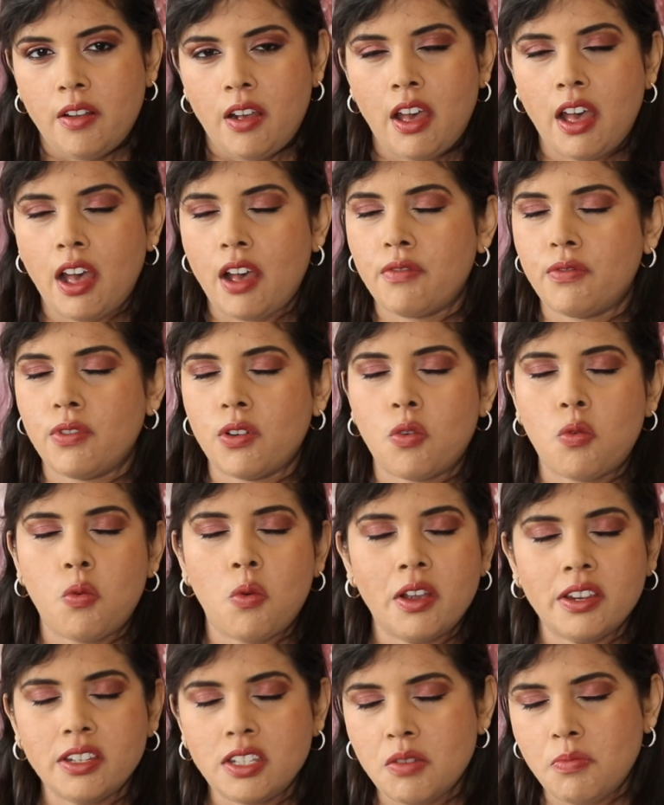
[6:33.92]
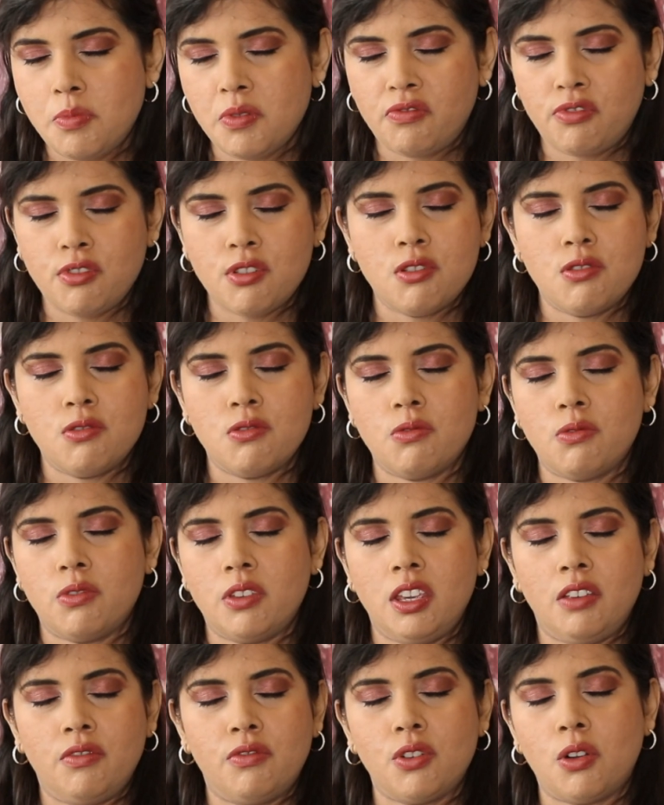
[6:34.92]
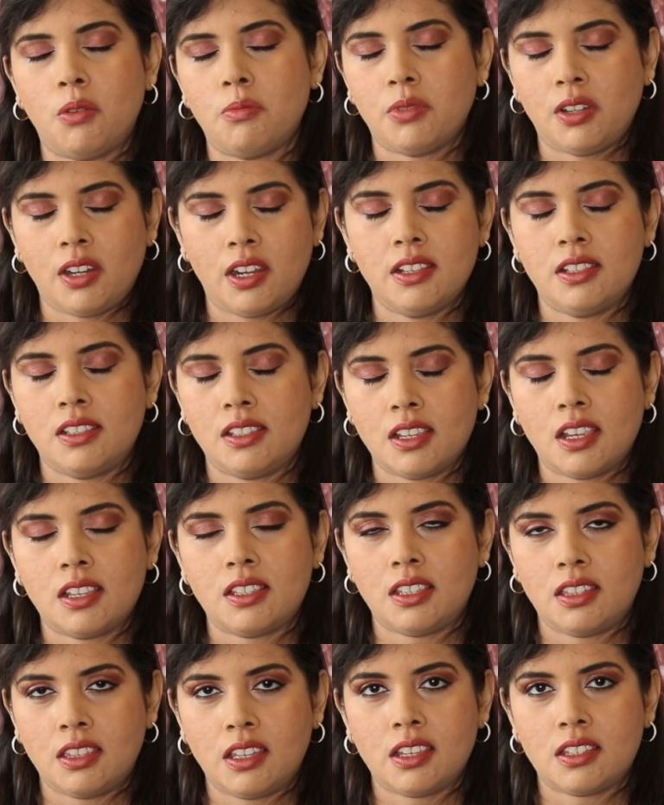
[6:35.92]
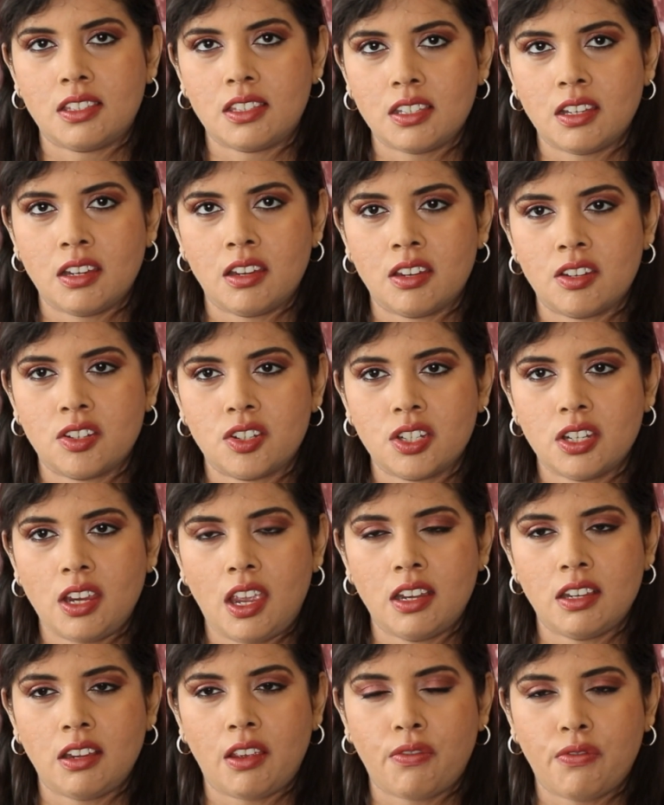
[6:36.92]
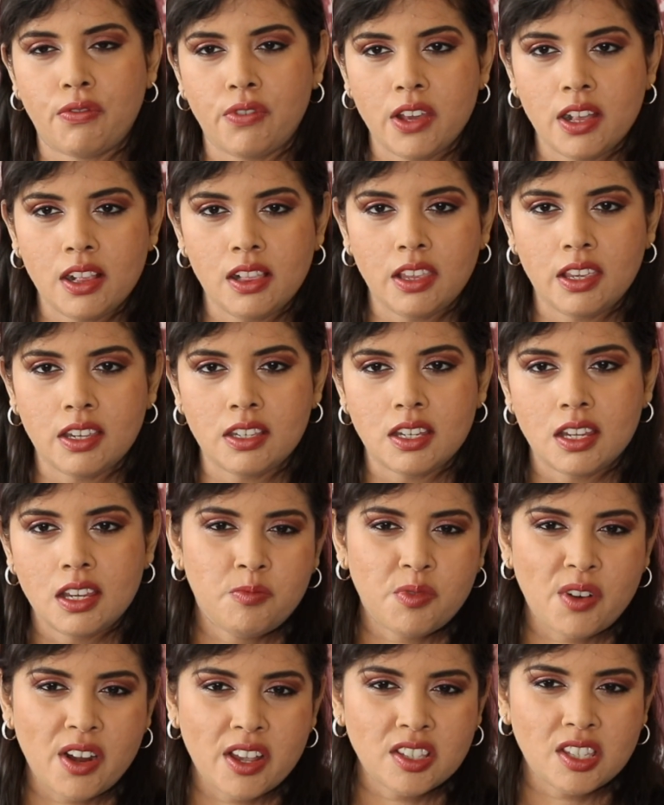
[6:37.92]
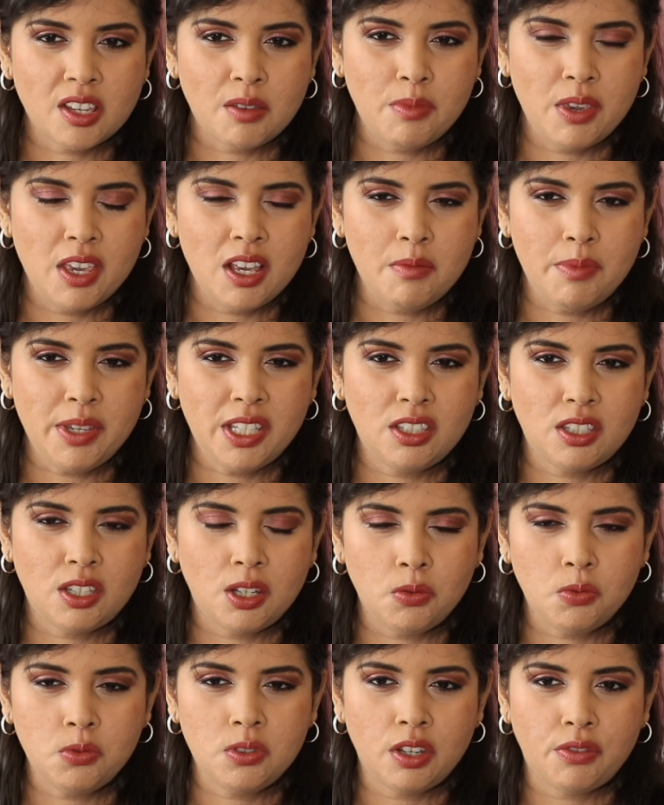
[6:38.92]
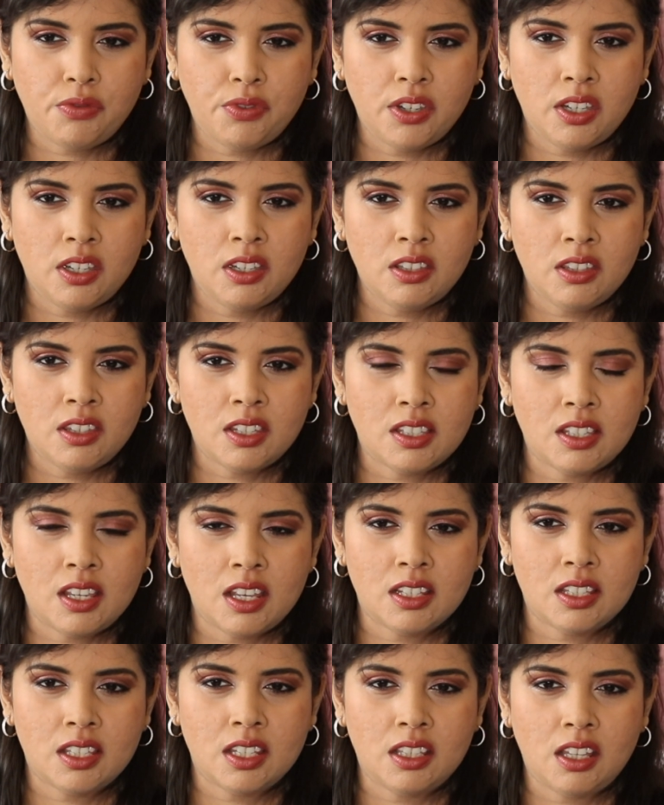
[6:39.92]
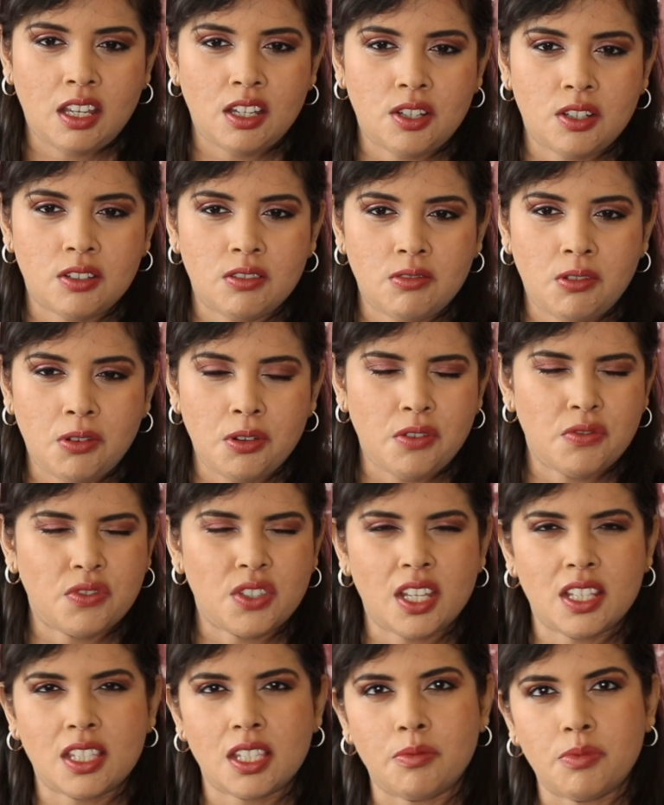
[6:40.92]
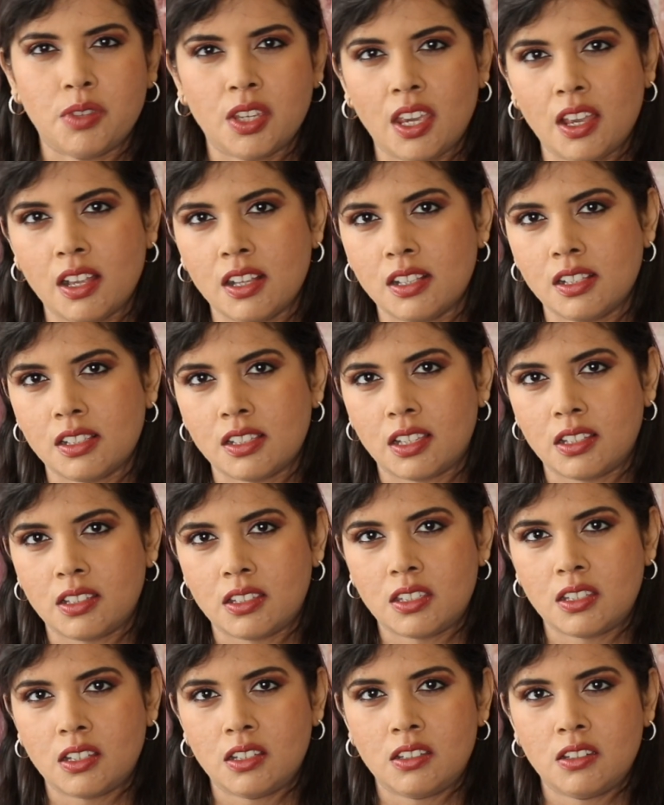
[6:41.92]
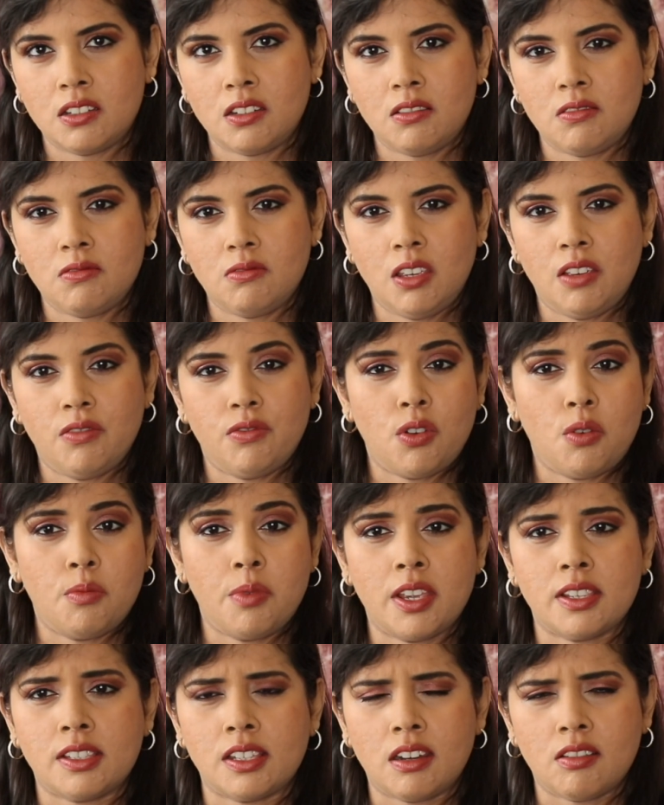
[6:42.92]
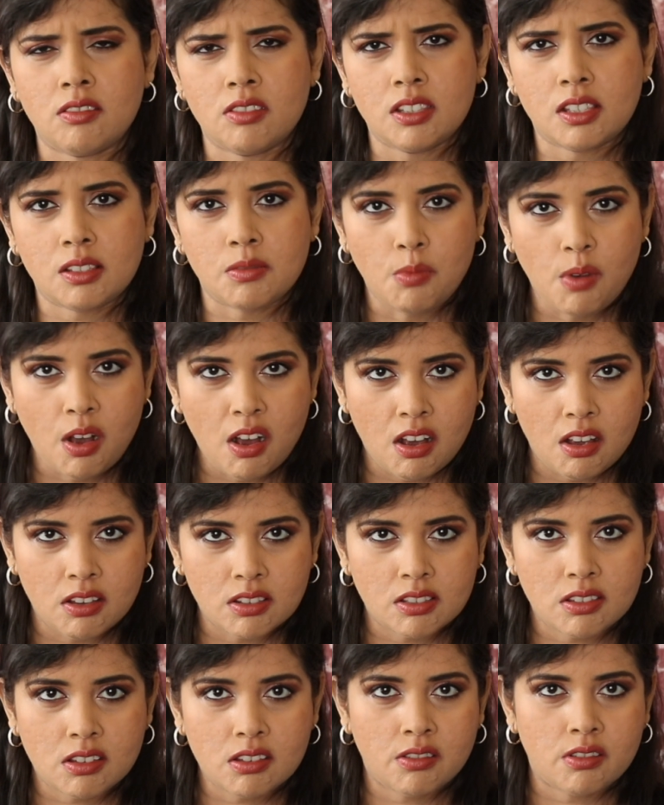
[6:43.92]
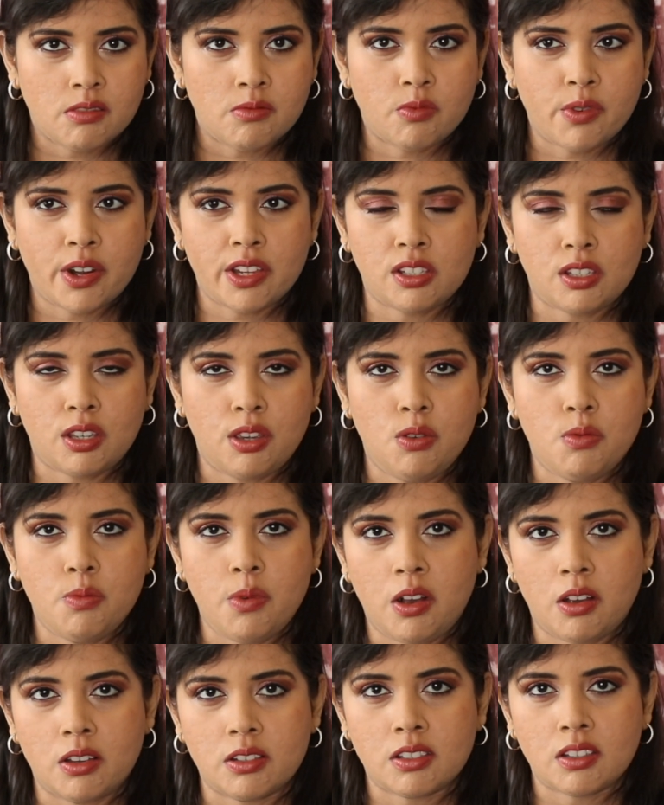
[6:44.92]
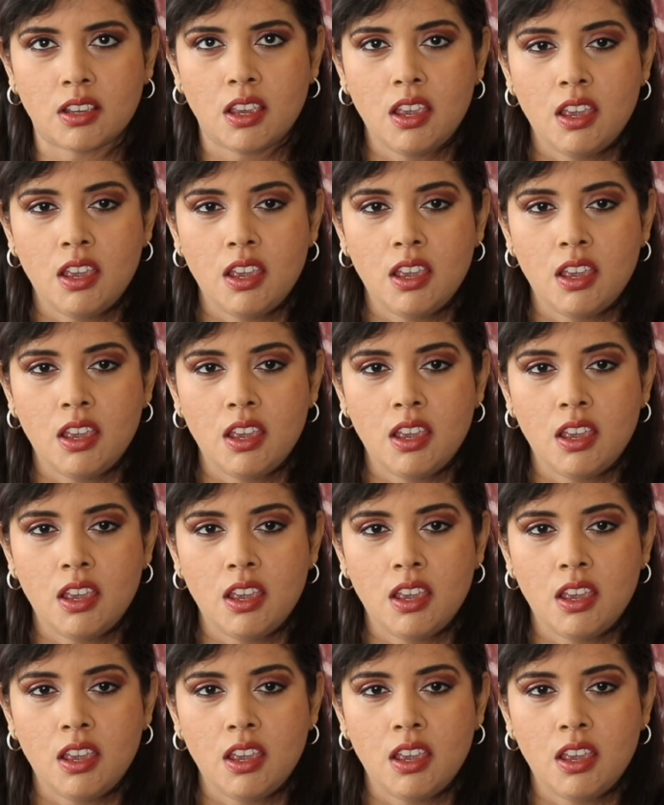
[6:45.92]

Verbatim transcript: have quite a few Eve Lom cleansers in their stash. And I feel that brands are being a bit tone deaf in the sense that they could have sent something else instead. You know, Eve Lom has a nice mask, a rescue mask.